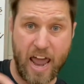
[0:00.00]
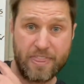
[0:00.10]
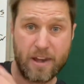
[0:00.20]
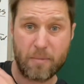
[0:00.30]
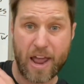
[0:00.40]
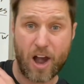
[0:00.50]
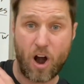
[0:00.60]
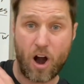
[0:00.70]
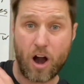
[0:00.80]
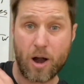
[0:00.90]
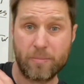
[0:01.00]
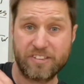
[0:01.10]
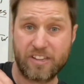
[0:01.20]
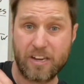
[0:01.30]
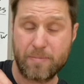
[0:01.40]
and then my arm
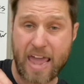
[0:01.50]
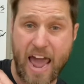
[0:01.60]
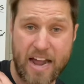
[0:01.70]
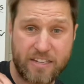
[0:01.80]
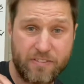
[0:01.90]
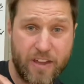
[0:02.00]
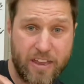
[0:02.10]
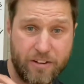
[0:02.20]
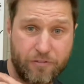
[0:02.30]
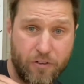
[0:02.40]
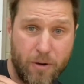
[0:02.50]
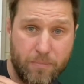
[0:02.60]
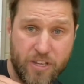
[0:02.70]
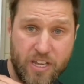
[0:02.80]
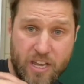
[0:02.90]
is gonna be activated
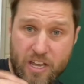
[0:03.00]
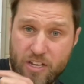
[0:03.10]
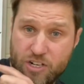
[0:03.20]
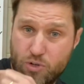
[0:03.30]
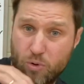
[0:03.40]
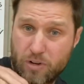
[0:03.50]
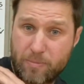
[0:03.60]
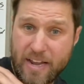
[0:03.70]
from the shoulder,